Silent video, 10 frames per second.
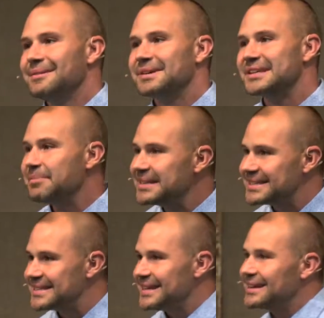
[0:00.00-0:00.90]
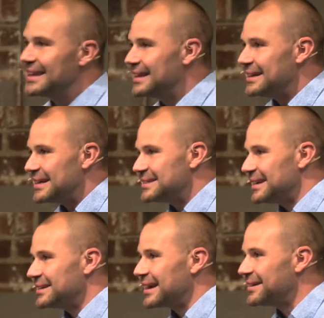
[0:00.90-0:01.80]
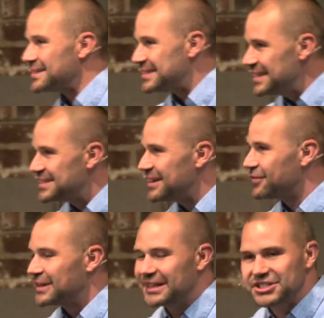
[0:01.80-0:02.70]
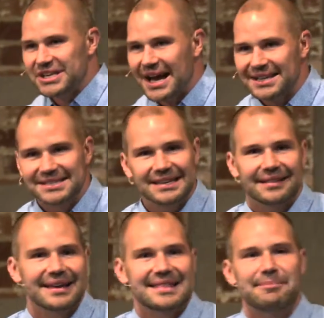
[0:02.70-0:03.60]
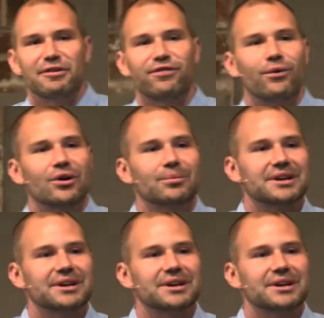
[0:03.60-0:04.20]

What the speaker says: Because I've been stuck in a kind of a season of religiosity like that before,